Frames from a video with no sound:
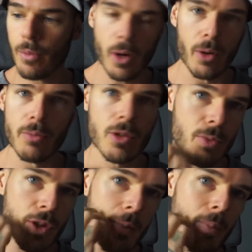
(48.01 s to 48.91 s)
well,
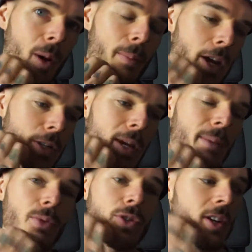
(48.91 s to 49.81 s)
some Gen Pop based
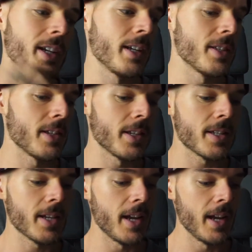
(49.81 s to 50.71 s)
people, so you can sort of
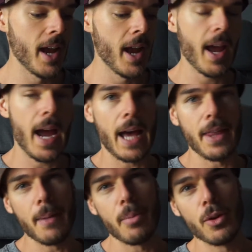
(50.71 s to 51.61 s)
see how
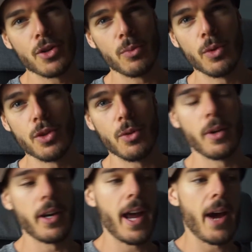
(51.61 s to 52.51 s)
that person would do
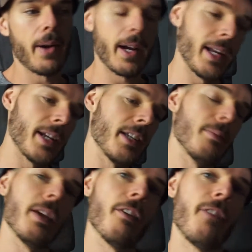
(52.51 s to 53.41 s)
it and how it can actually
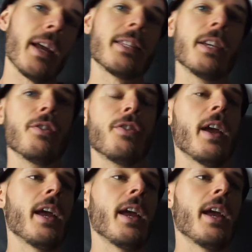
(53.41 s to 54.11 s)
be effective